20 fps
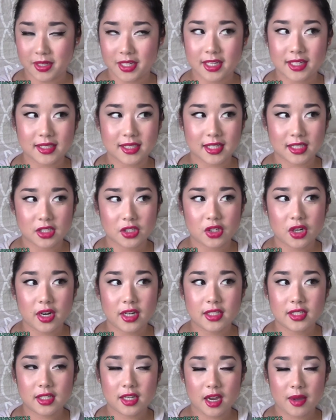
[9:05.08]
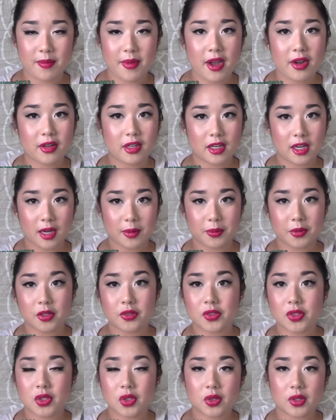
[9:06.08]
because it started to come out in a couple
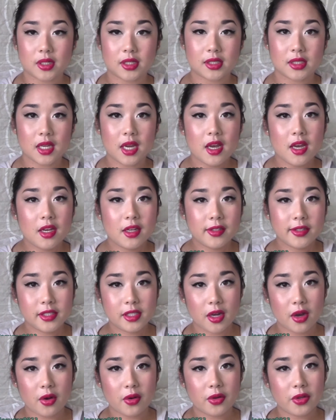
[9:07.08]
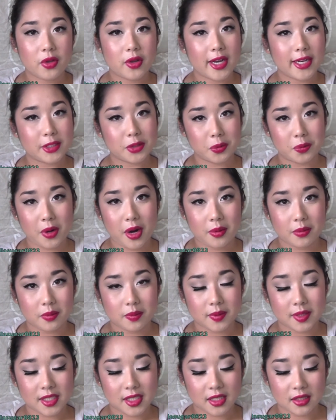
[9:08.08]
of stores. So you guys will
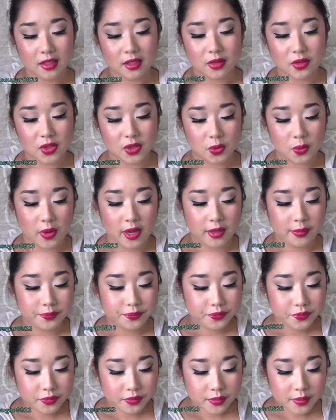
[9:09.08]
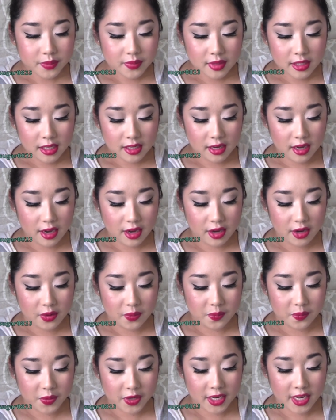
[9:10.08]
probably see those as well.
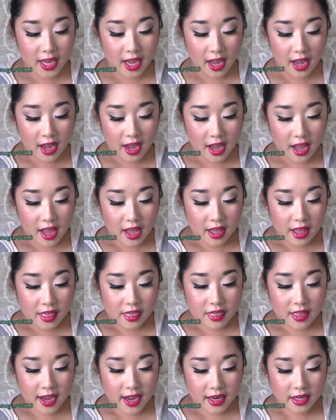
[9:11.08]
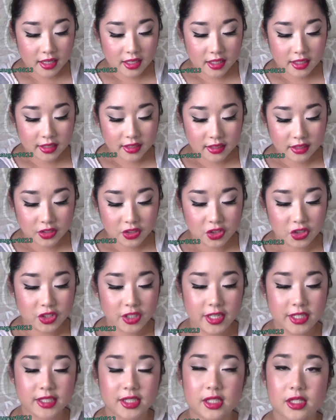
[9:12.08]
Um, but yeah, that is
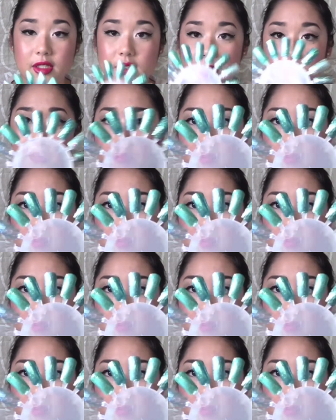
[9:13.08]
just